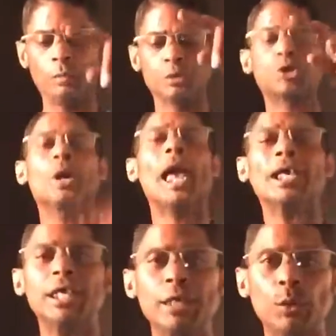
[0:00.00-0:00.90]

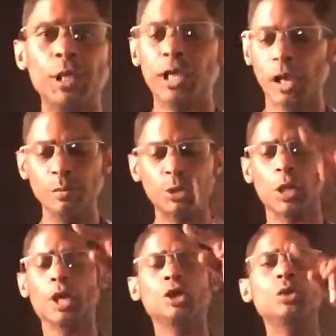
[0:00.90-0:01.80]
tracking, when it comes,
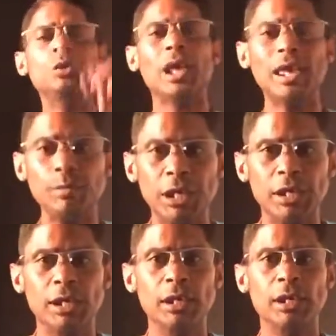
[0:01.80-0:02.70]
you name
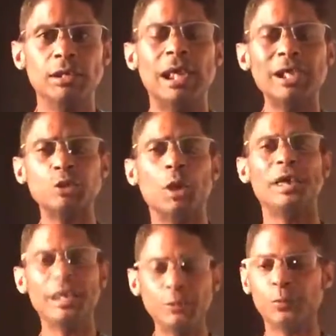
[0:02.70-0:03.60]
it, That's what
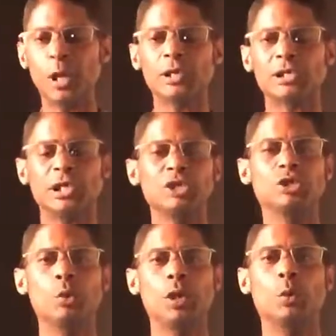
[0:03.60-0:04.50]
Influx is
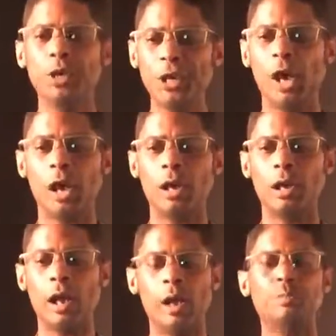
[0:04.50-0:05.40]
doing. We are
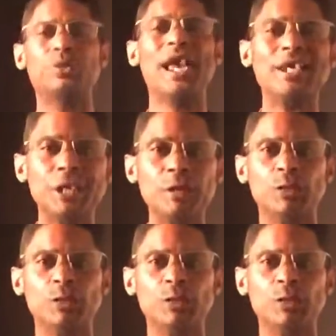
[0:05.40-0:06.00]
a branding